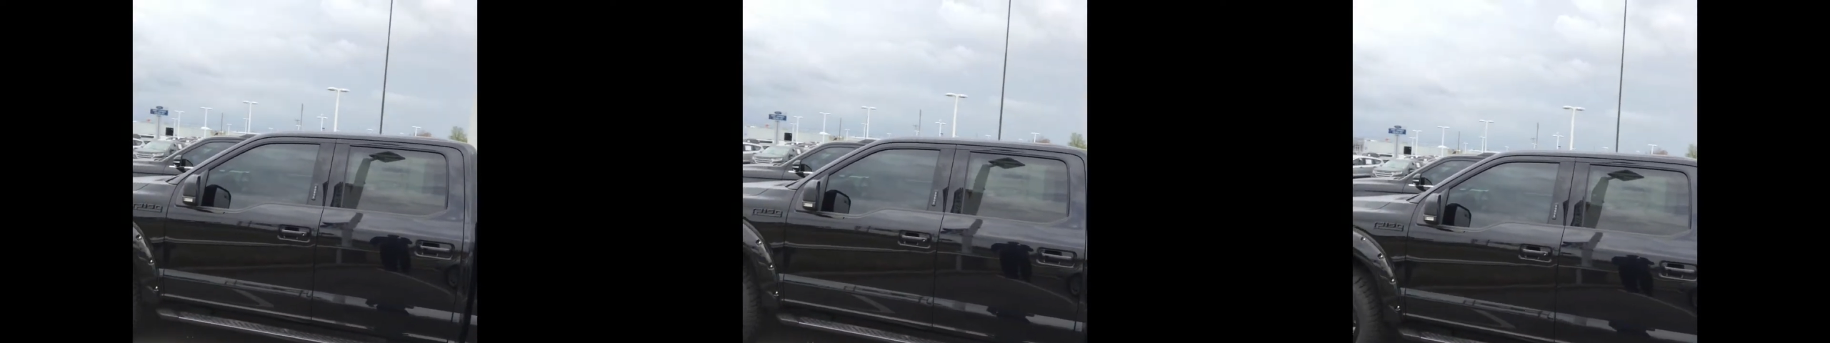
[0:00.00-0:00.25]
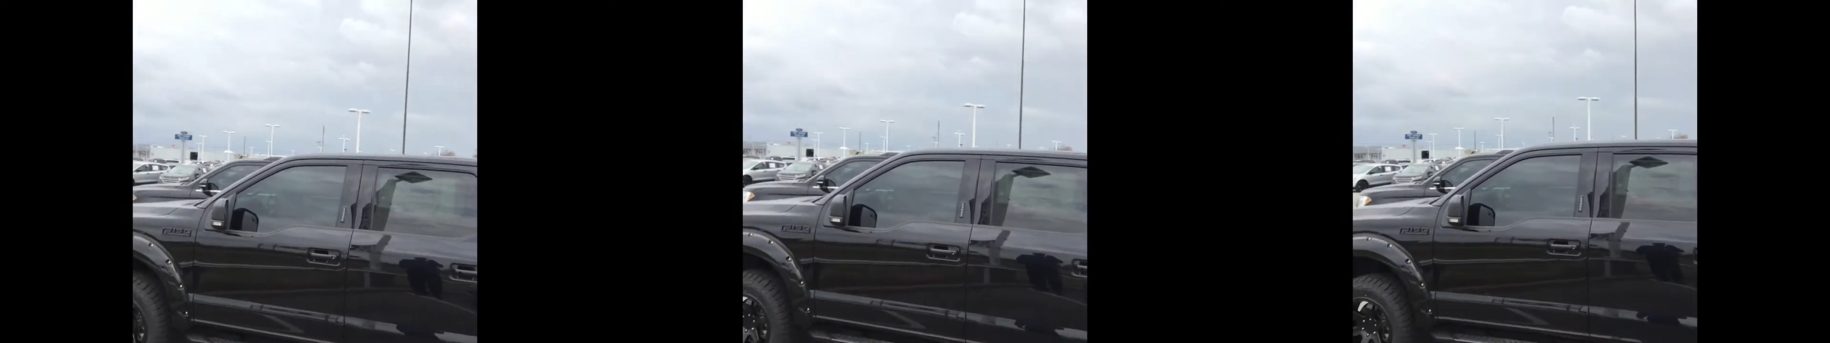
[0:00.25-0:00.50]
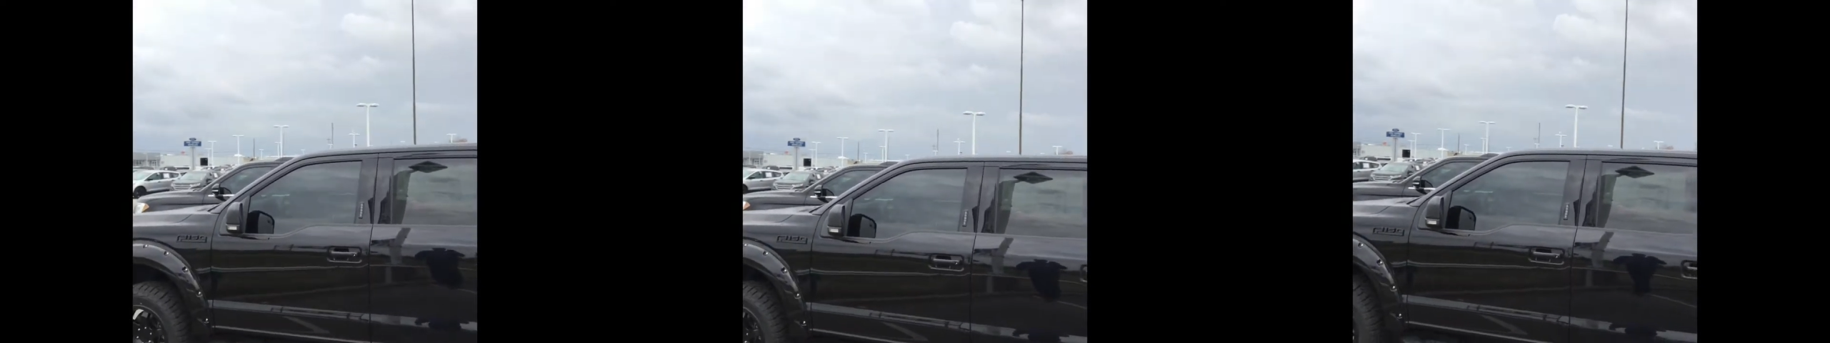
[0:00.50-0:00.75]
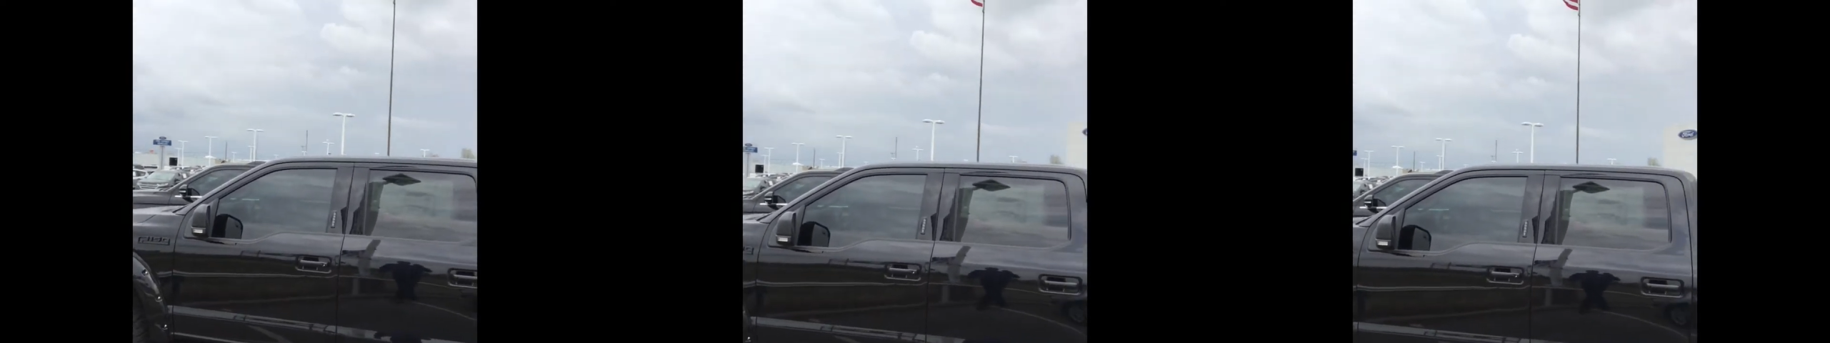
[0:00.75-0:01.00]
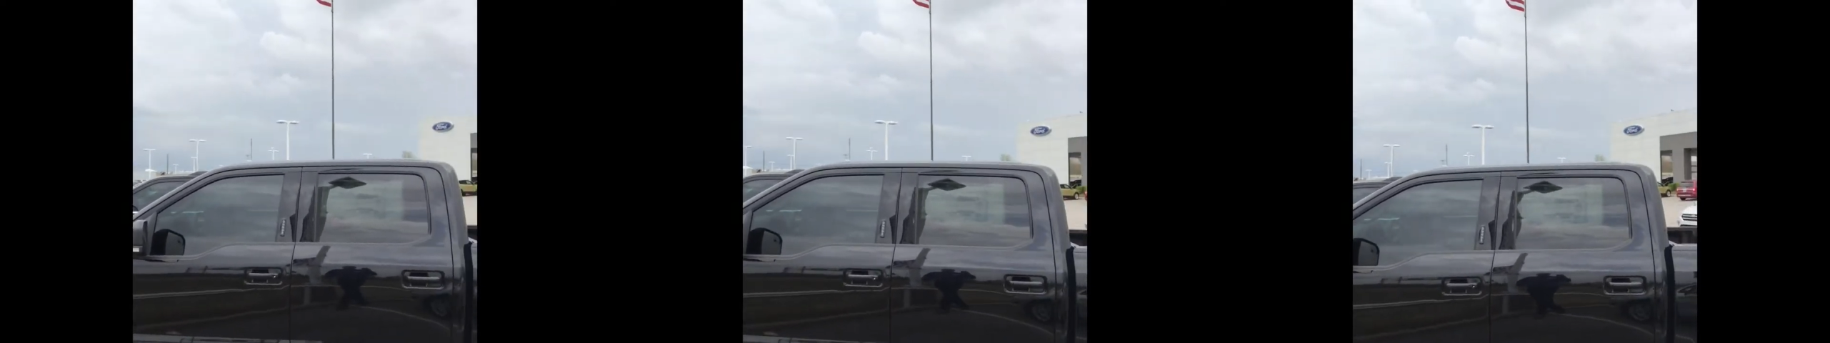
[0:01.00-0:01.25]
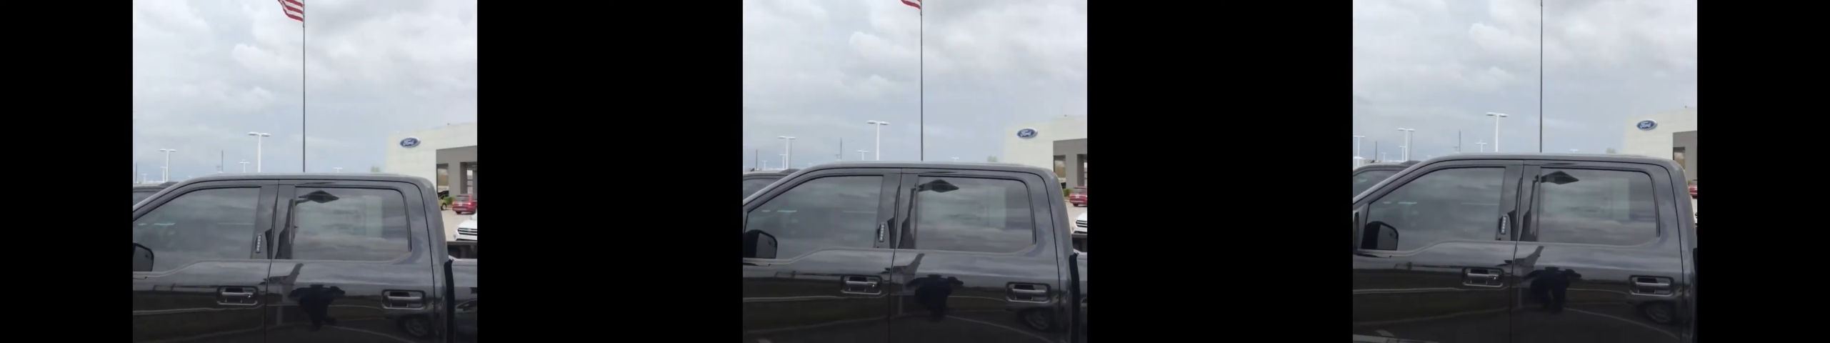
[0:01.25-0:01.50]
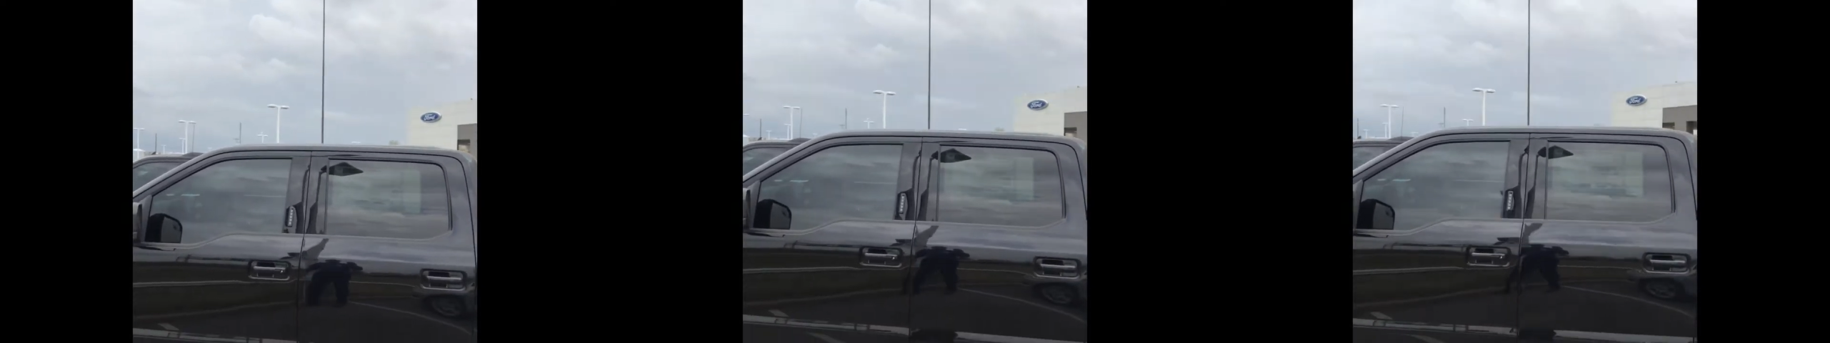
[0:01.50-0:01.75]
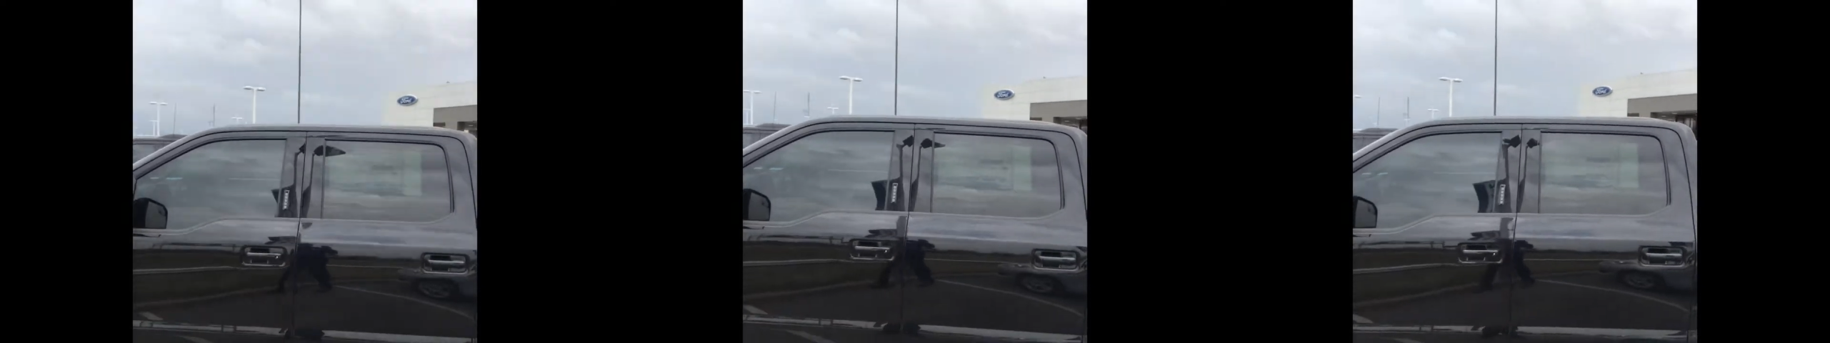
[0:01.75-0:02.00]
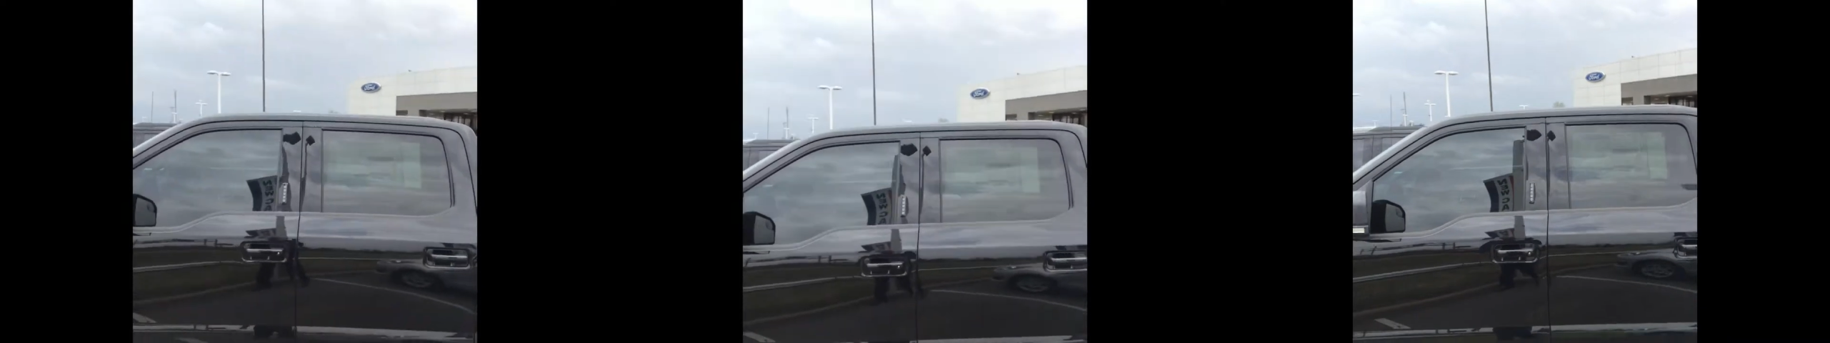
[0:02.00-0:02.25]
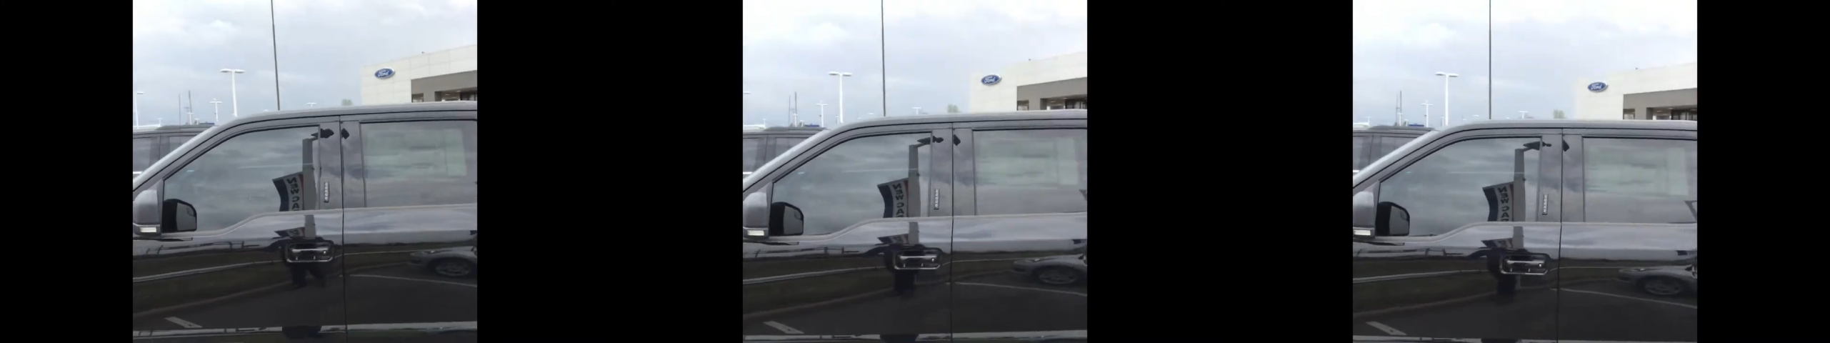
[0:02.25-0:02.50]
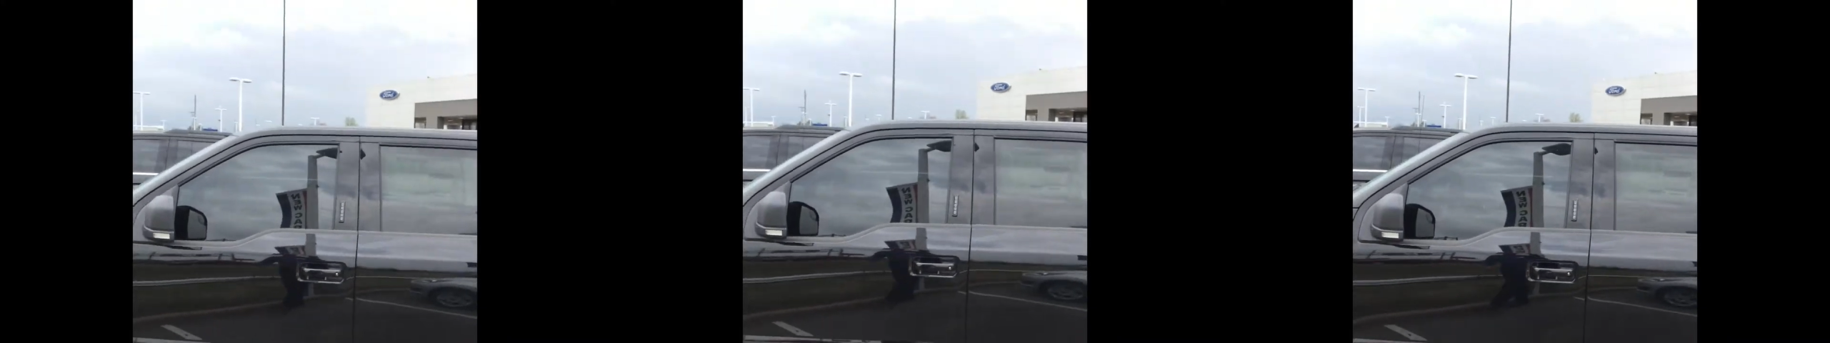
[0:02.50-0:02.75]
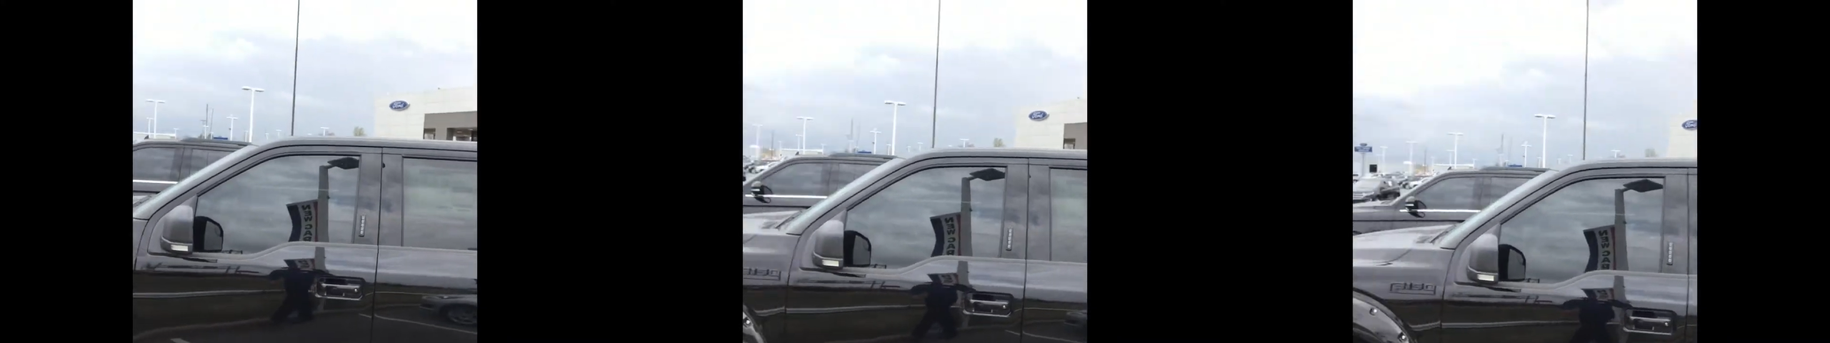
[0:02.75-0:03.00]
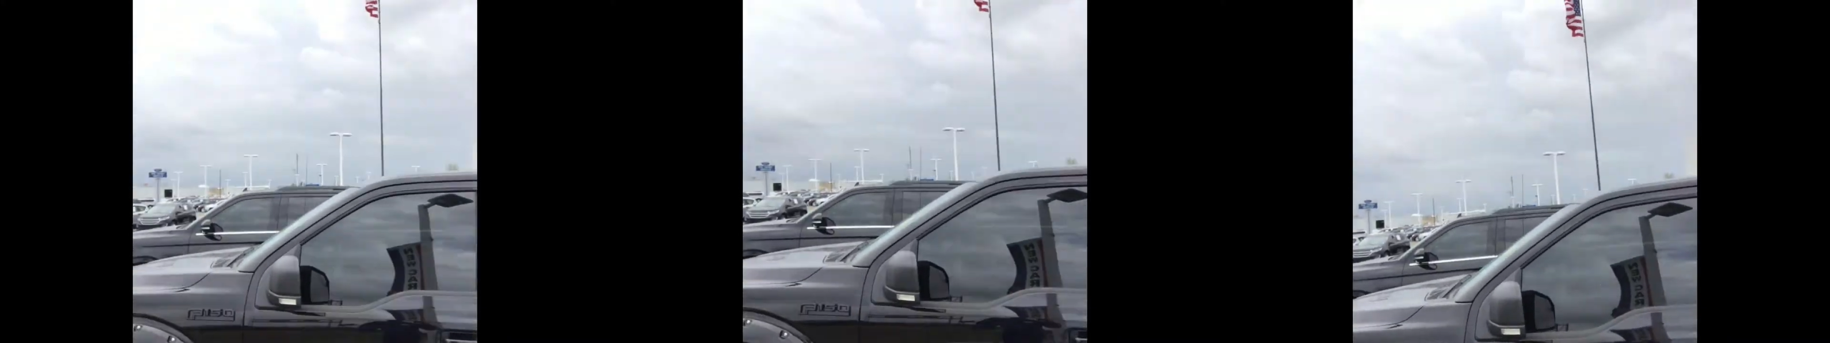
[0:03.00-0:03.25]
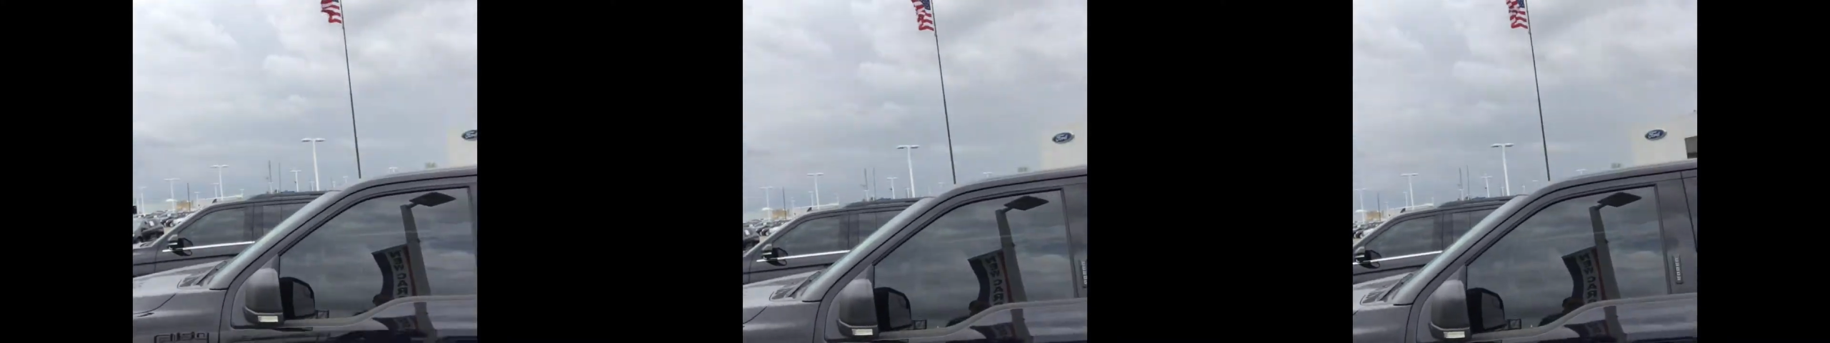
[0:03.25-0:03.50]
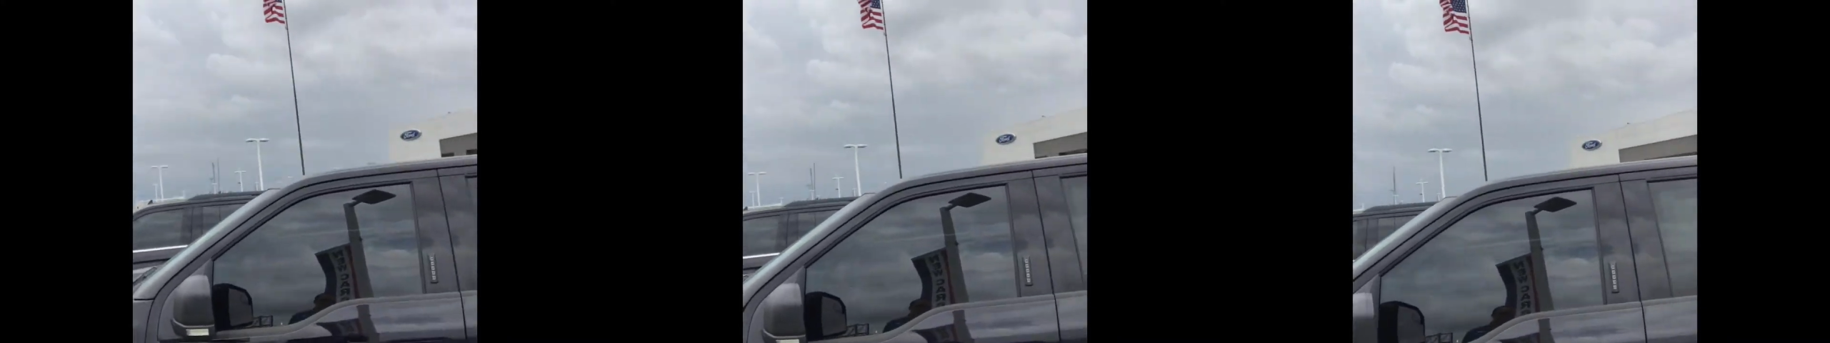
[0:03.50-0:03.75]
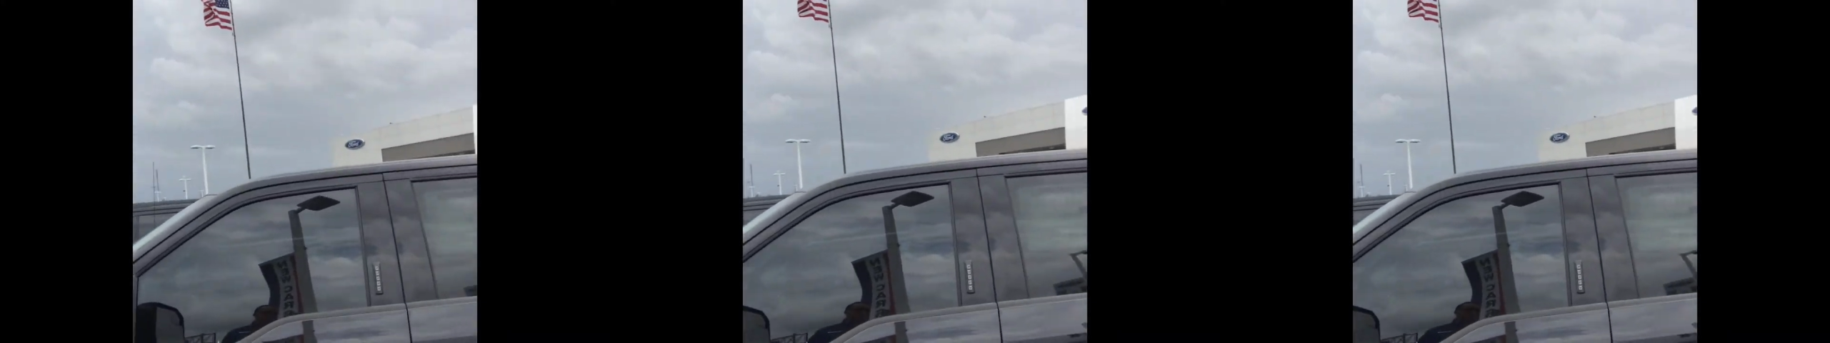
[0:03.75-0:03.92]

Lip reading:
[unreadable: no face in view]